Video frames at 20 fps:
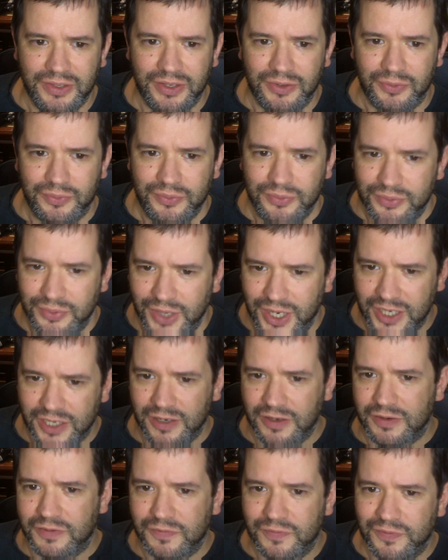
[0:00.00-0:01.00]

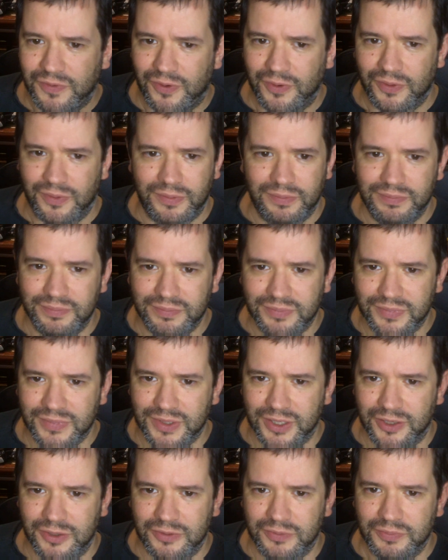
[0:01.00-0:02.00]
running for,
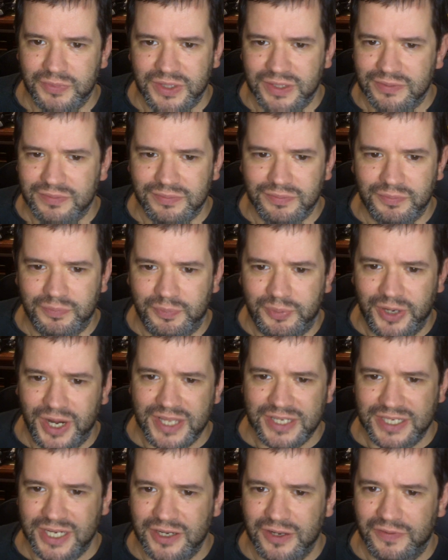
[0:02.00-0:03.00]
you know,
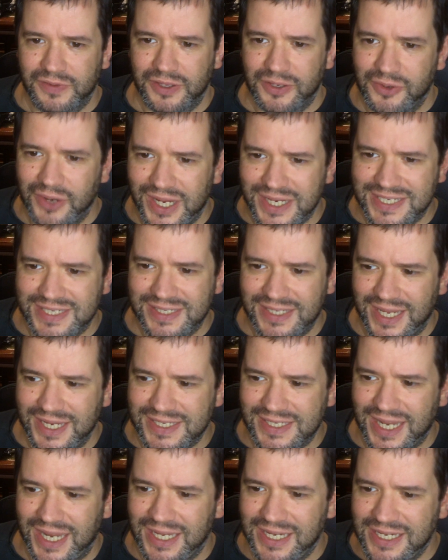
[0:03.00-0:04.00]
president of the United
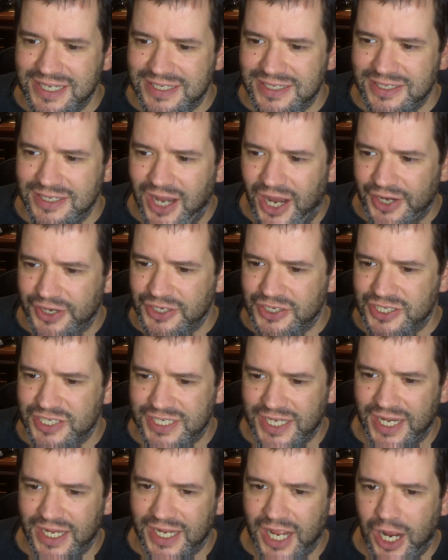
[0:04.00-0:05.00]
States, and he's not
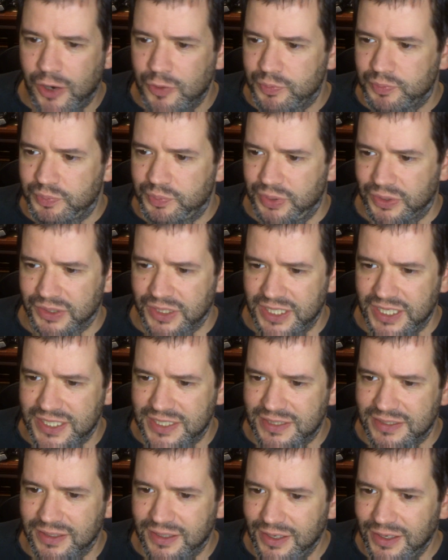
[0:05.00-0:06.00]
understanding how
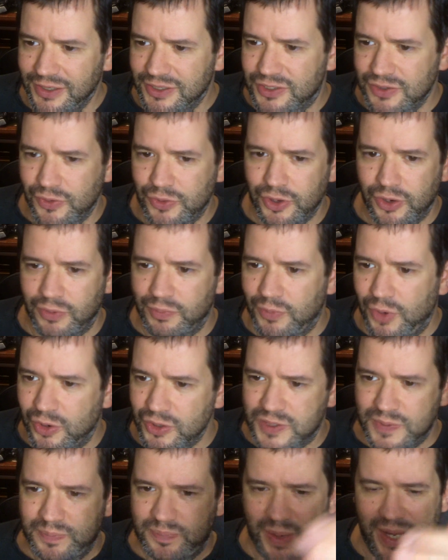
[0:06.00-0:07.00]
police do their
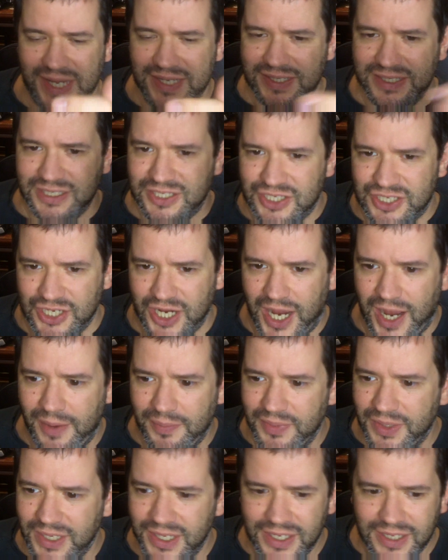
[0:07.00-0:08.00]
most basic
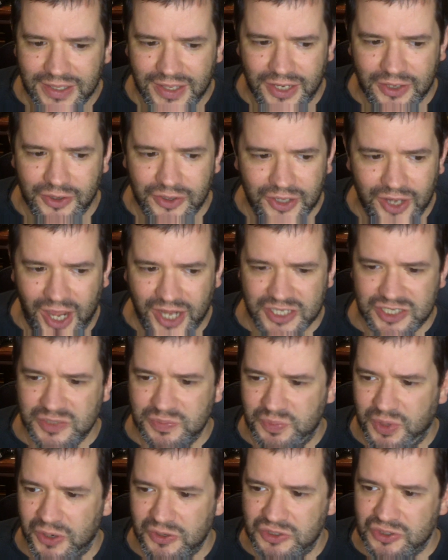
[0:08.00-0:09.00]
job, that you're not
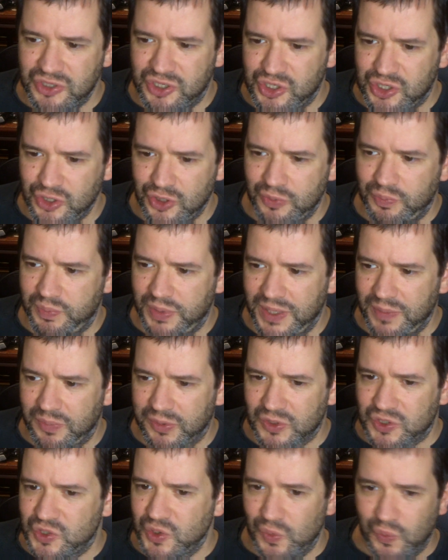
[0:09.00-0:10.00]
supposed to shoot
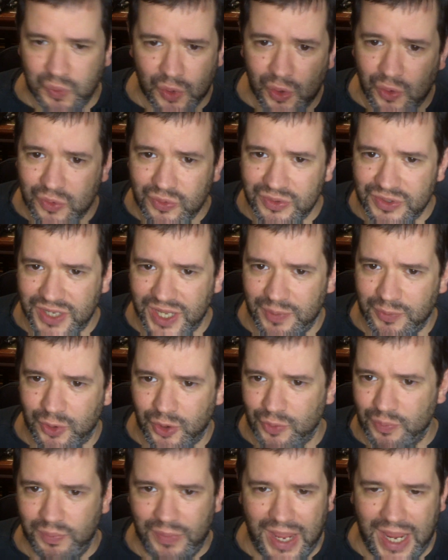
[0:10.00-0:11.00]
people to wound them
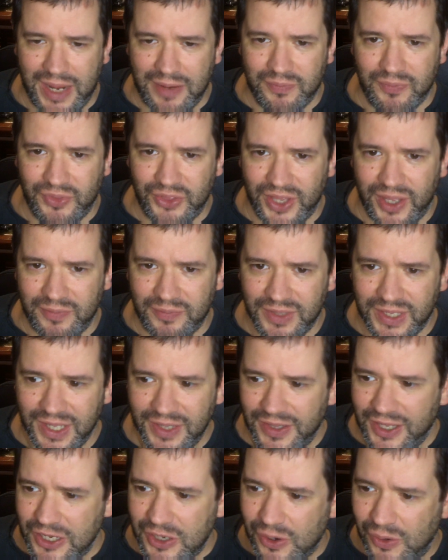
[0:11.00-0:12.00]
or maim them,
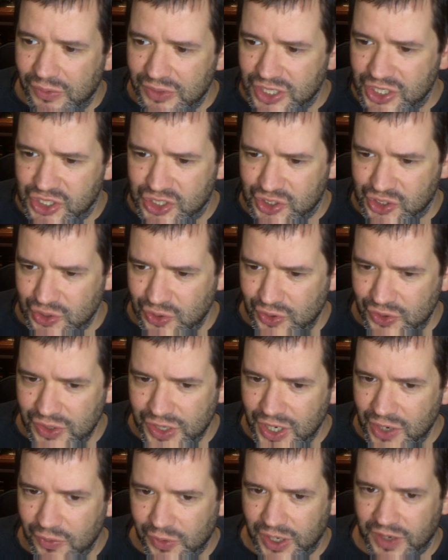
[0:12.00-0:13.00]
that you only
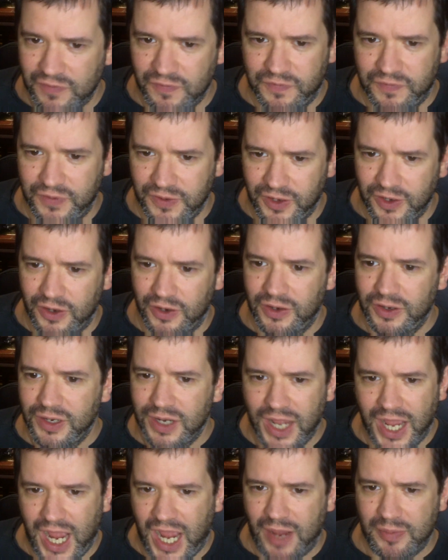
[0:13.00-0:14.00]
shoot when in fear
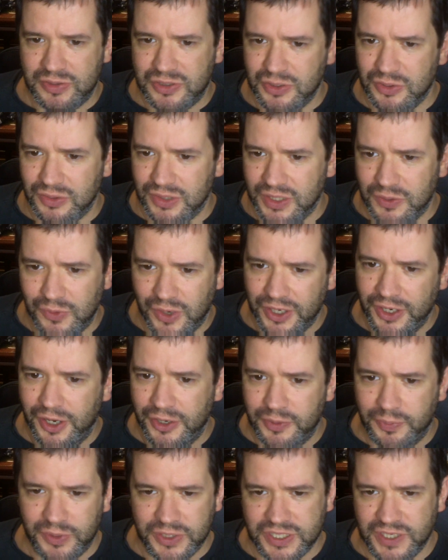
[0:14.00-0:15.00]
absolutely
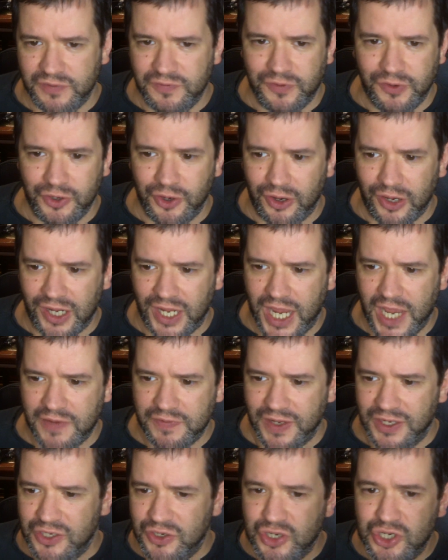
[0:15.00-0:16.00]
100% for your
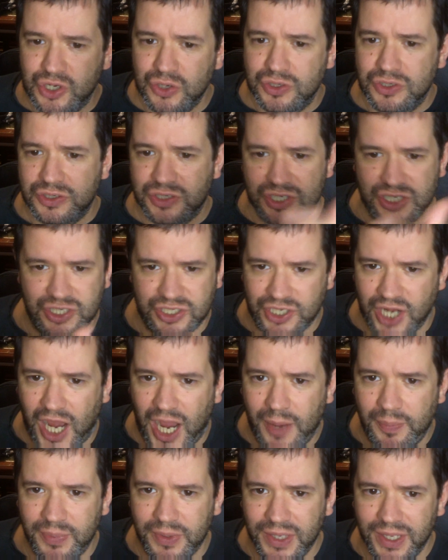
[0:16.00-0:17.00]
life, and you shoot to
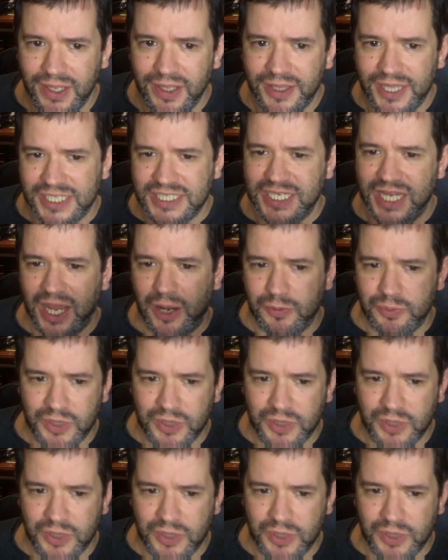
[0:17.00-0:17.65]
stop. That's how